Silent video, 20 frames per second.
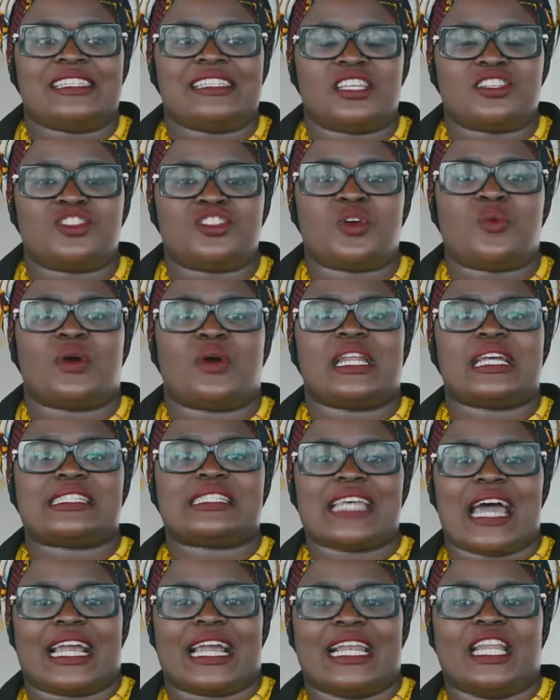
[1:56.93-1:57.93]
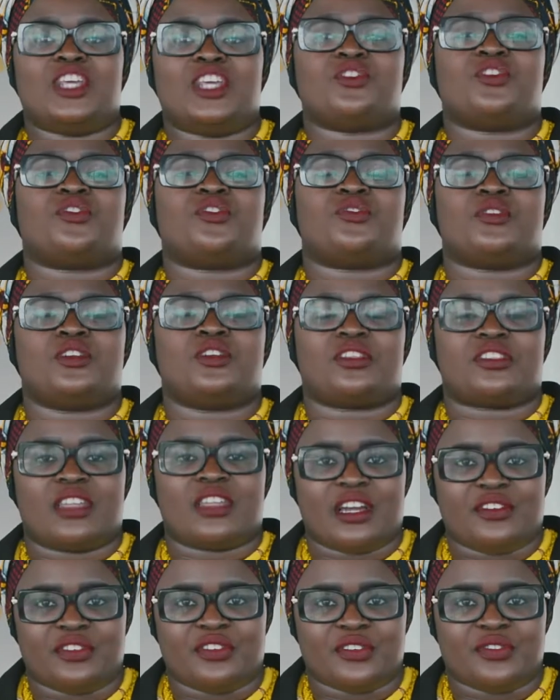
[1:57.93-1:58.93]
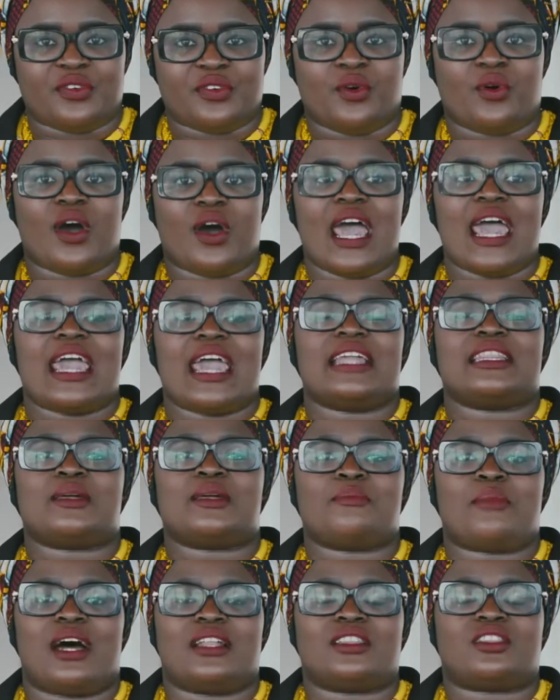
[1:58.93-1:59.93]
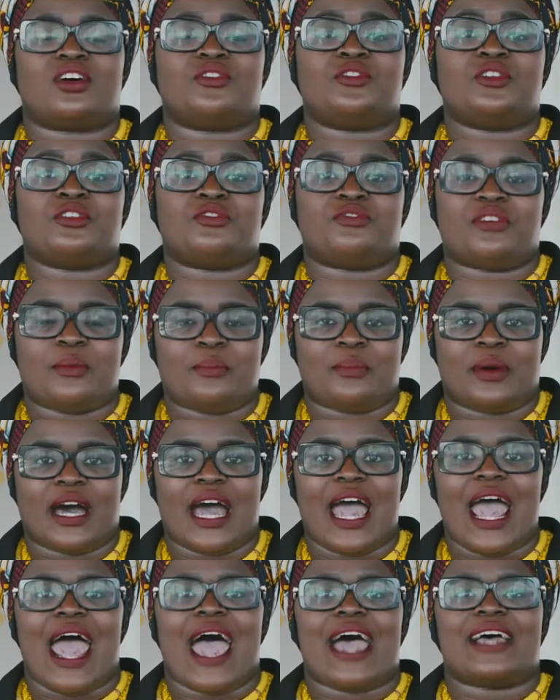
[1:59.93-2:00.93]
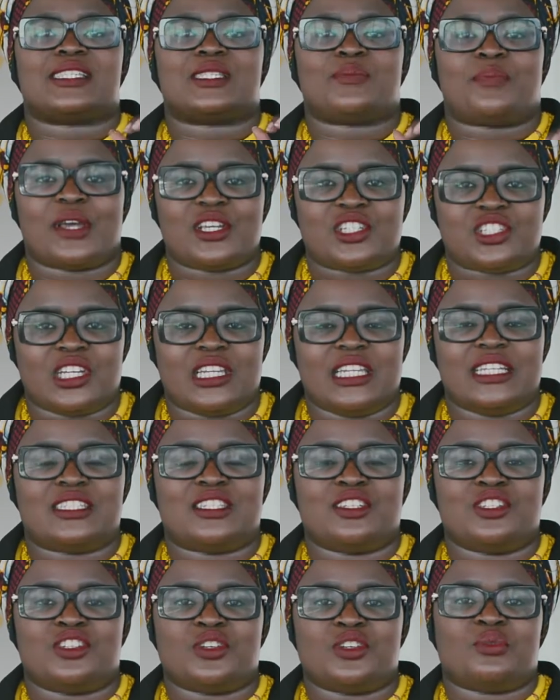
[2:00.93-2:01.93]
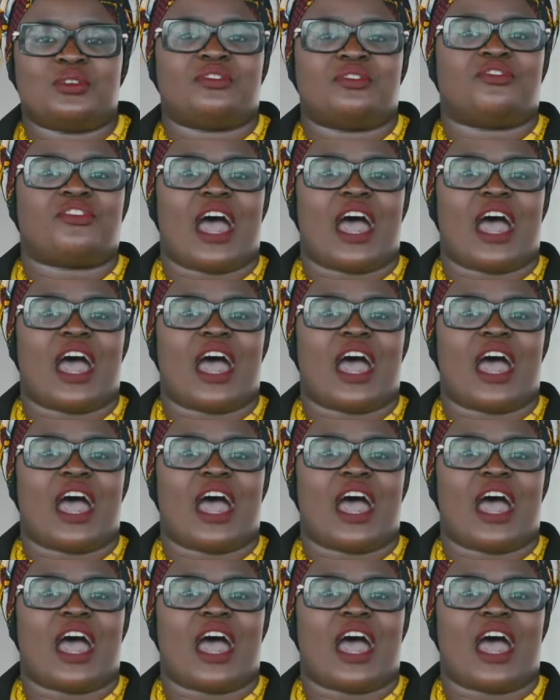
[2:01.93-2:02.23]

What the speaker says: Let us know what exactly you're thankful for in the month of November, especially to do with